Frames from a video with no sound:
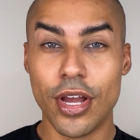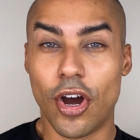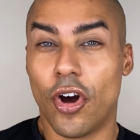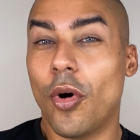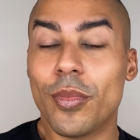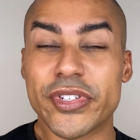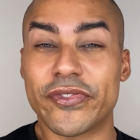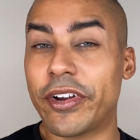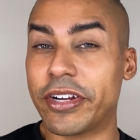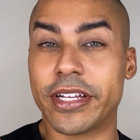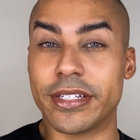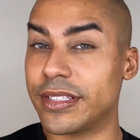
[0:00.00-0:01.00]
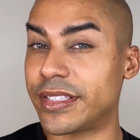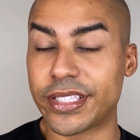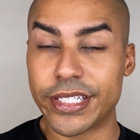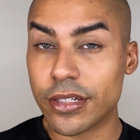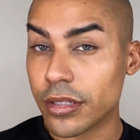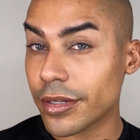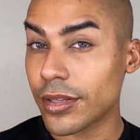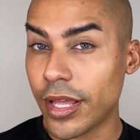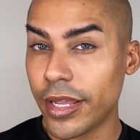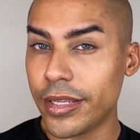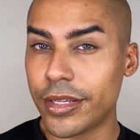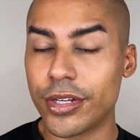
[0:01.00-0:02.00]
almost very
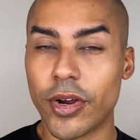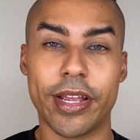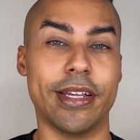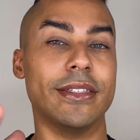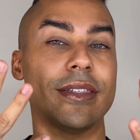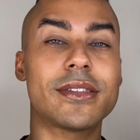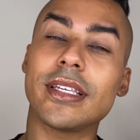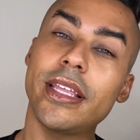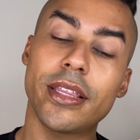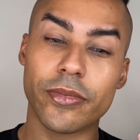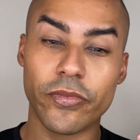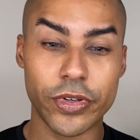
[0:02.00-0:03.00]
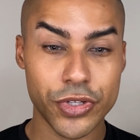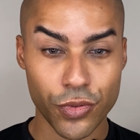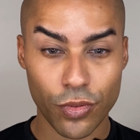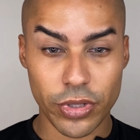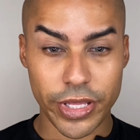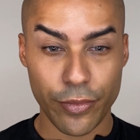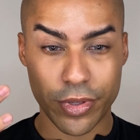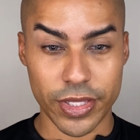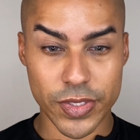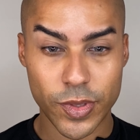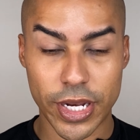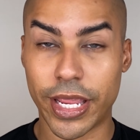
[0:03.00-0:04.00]
concealer-like. You know, I can see them visually. With
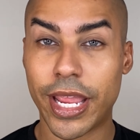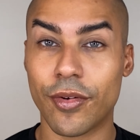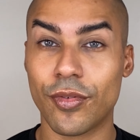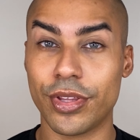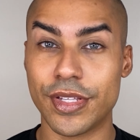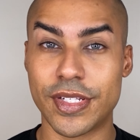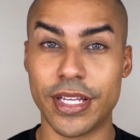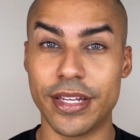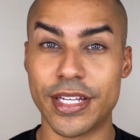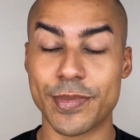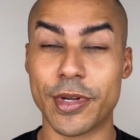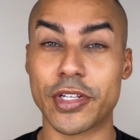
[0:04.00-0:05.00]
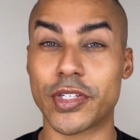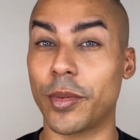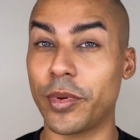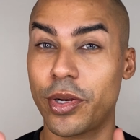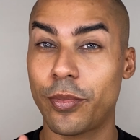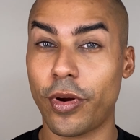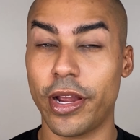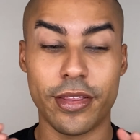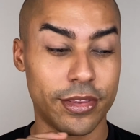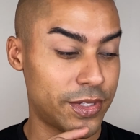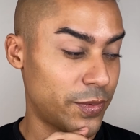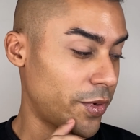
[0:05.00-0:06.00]
this one, I can't really see it as much, so I'm gonna pray that
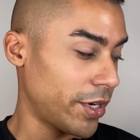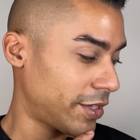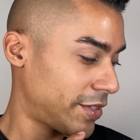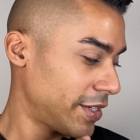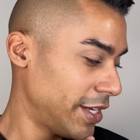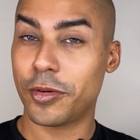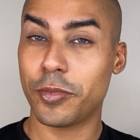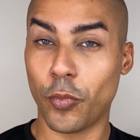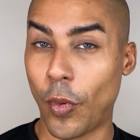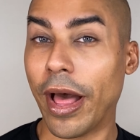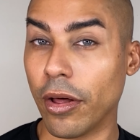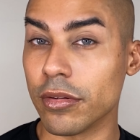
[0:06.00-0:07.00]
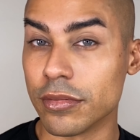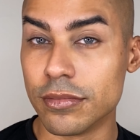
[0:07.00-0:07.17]
this works well.